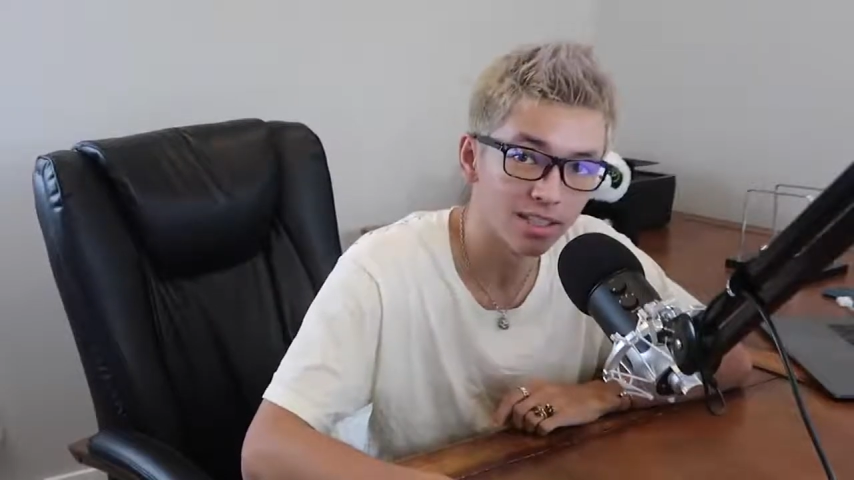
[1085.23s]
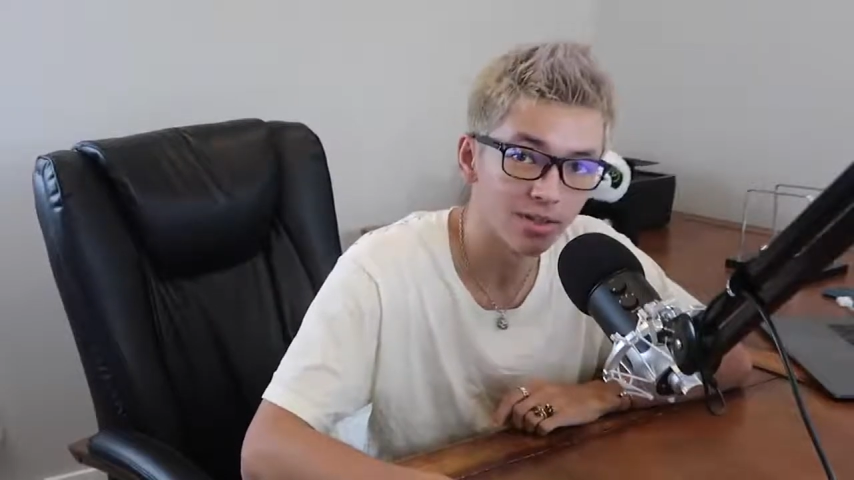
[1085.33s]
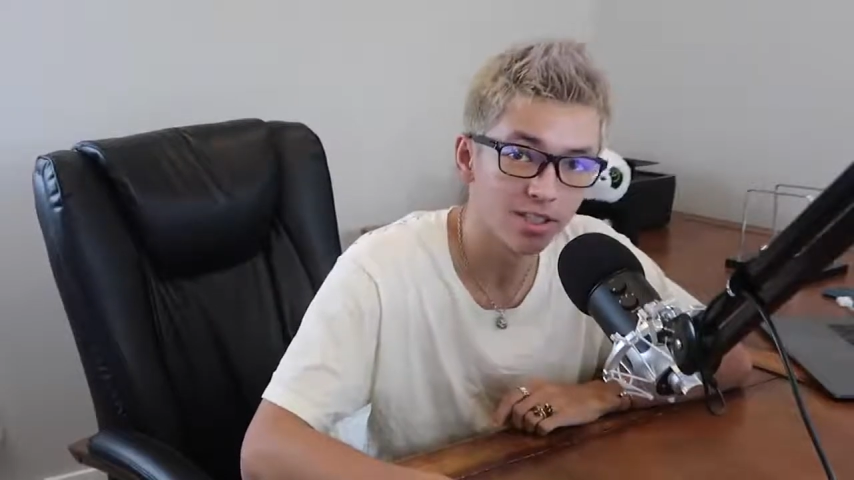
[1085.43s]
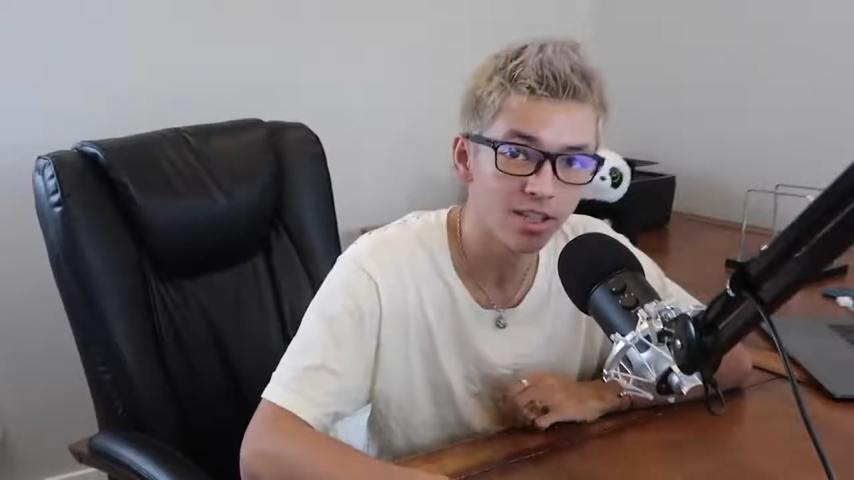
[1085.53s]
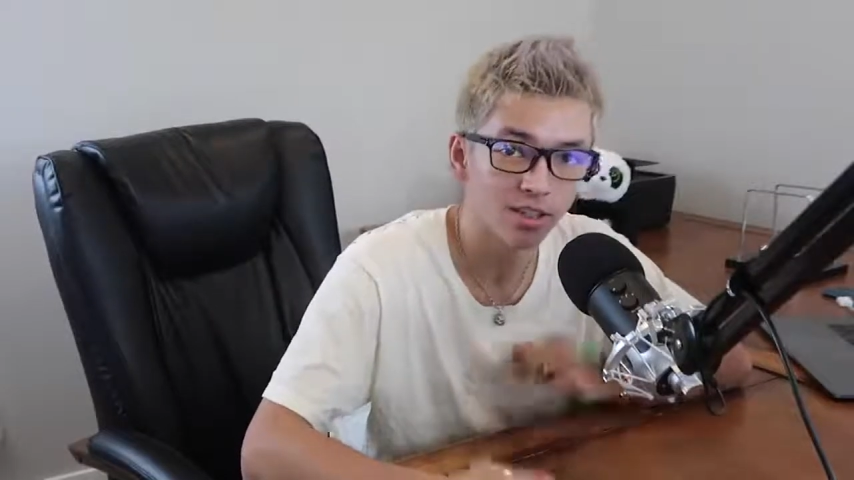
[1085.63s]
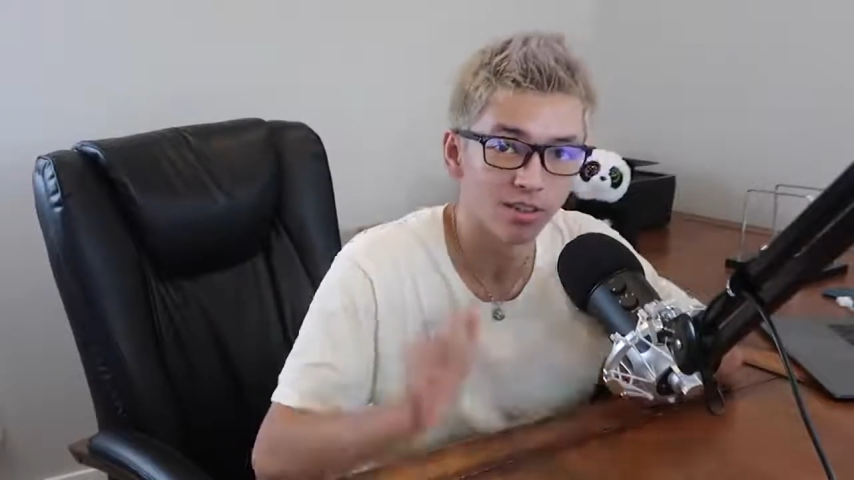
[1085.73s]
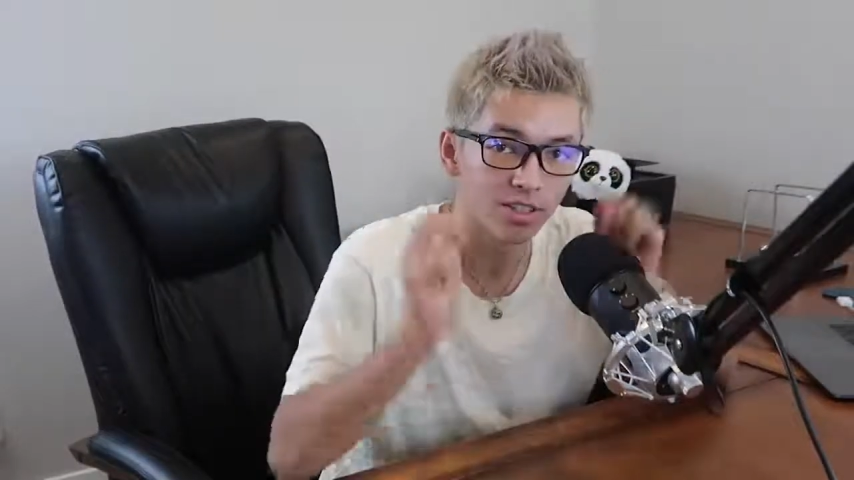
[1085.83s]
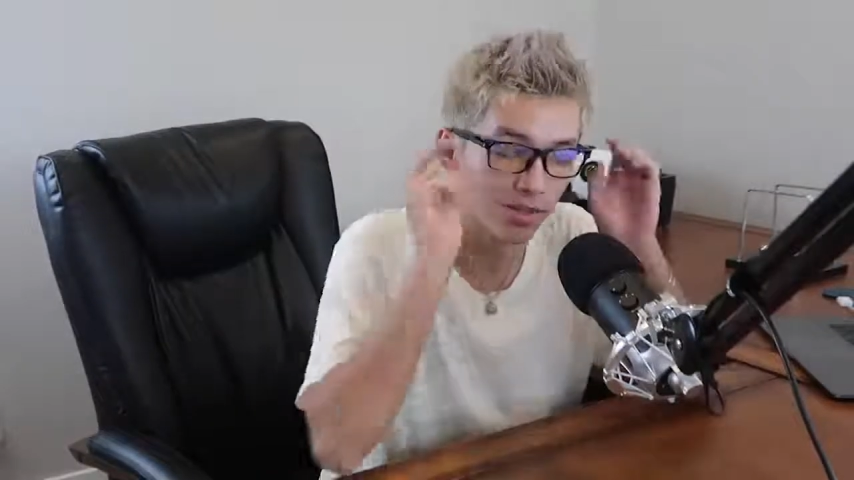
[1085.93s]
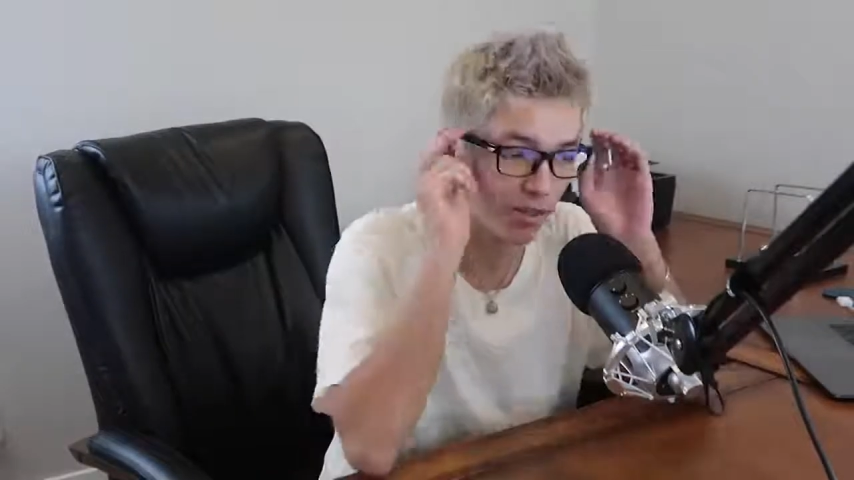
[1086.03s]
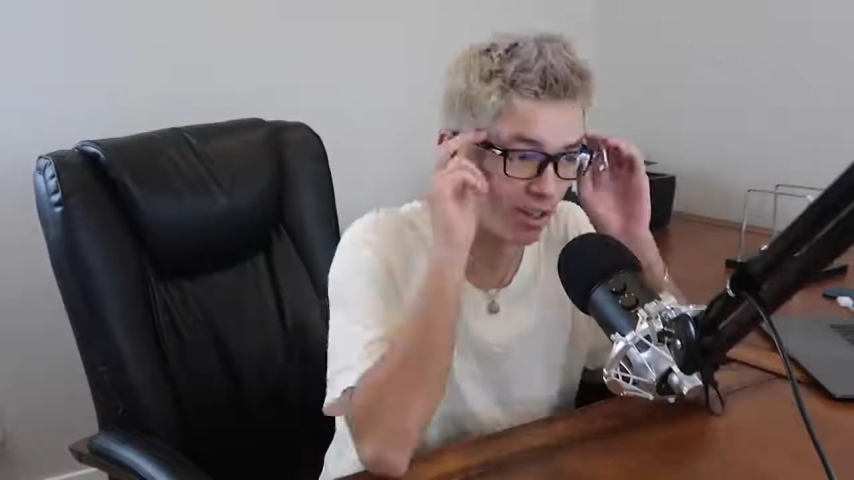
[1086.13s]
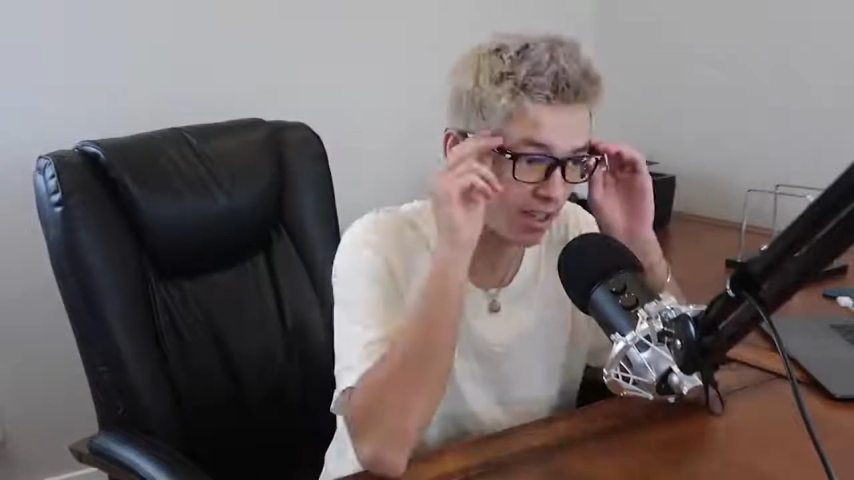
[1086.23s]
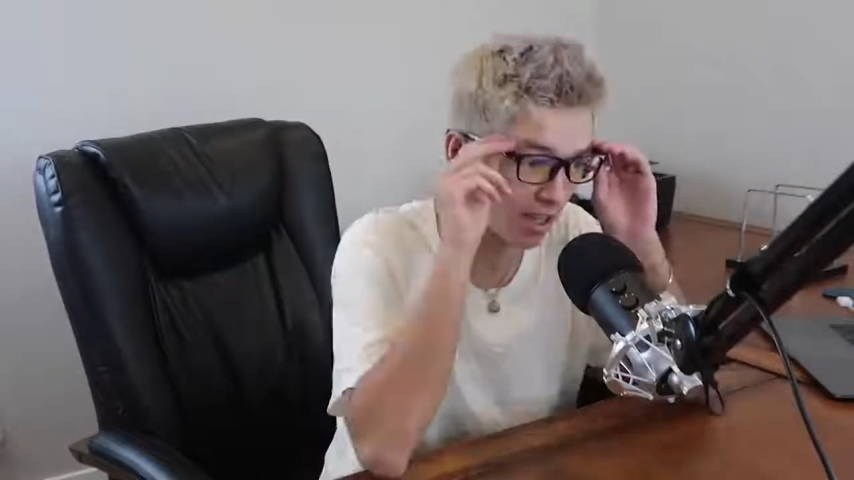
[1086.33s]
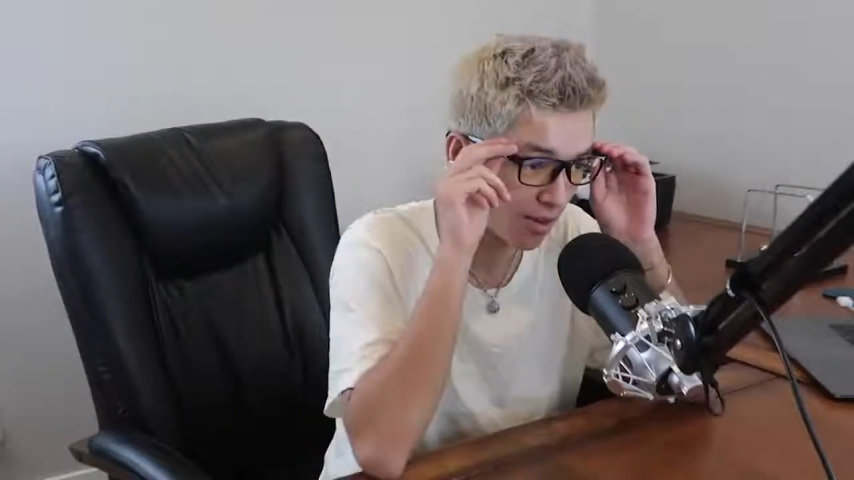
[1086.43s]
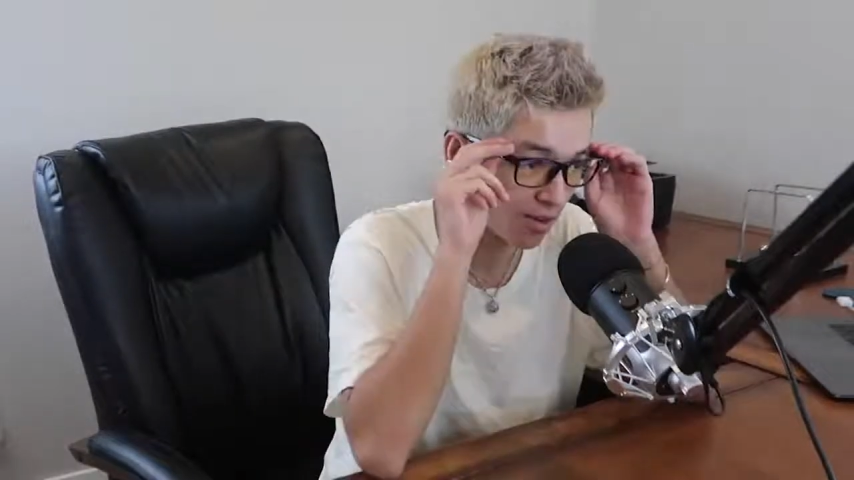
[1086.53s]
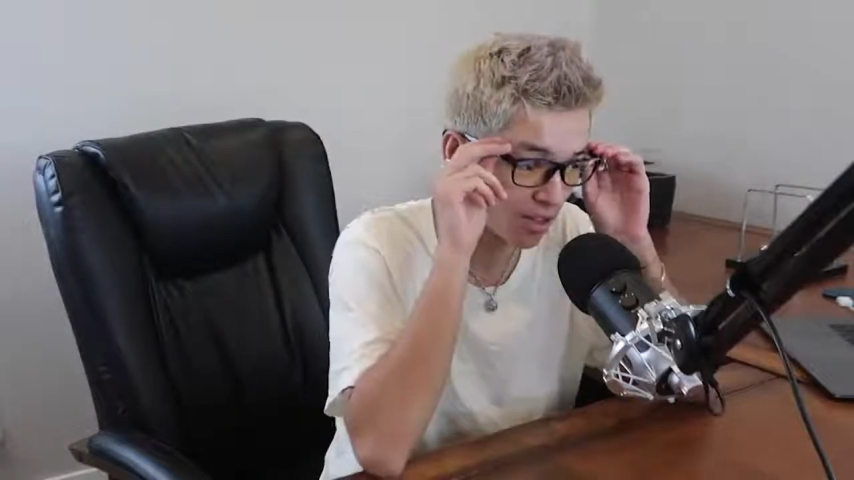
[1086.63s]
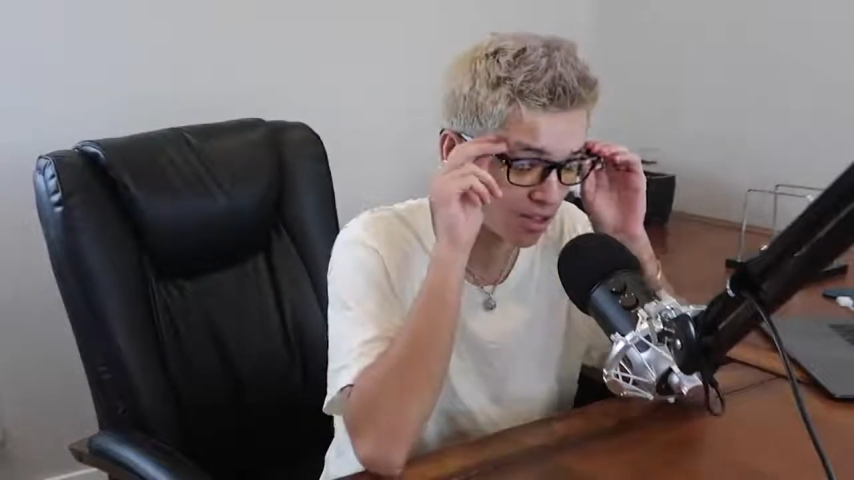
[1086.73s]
next video. This is fucking half